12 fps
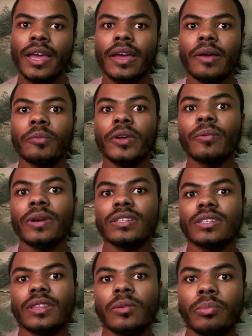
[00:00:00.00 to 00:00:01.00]
and we went
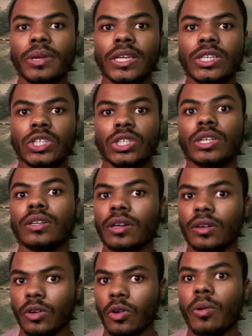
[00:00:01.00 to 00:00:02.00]
to the beach
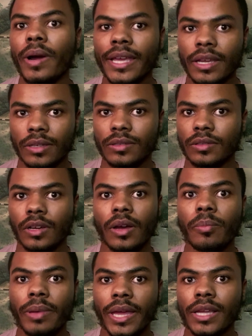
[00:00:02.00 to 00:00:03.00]
quite a
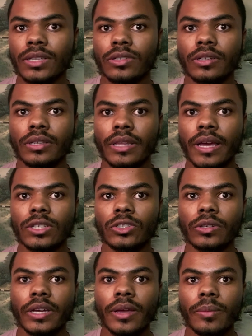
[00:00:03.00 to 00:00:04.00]
bit during that
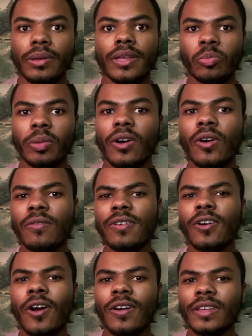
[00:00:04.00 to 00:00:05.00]
trip. But
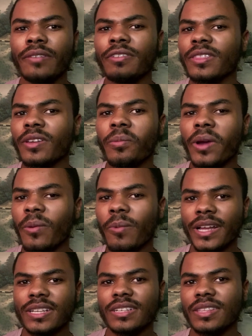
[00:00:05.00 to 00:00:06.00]
overall, even though we
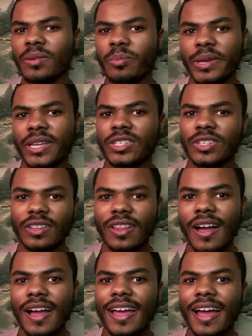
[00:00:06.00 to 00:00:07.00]
went to the beach a
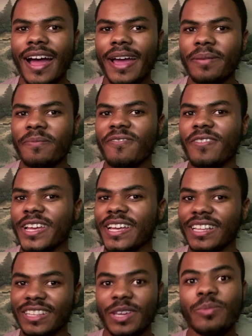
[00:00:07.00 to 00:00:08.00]
lot, I
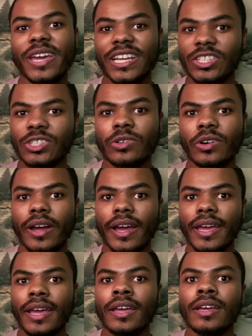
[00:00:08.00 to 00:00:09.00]
really made sure
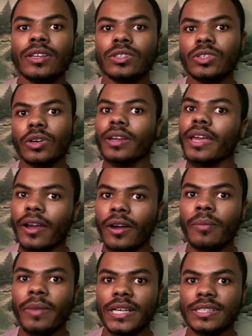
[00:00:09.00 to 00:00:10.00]
I took care
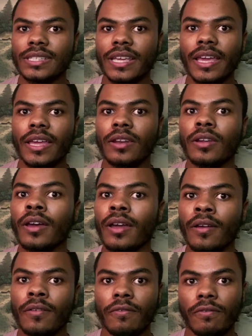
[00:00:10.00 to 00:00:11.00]
of my skin
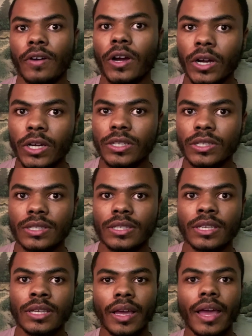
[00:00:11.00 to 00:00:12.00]

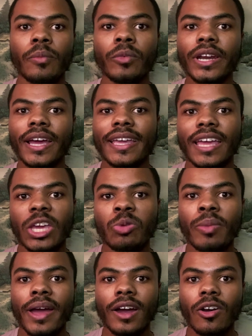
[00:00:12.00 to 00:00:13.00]
first. And when I came
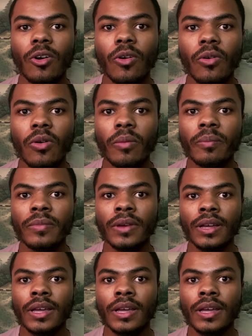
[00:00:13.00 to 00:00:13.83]
back home,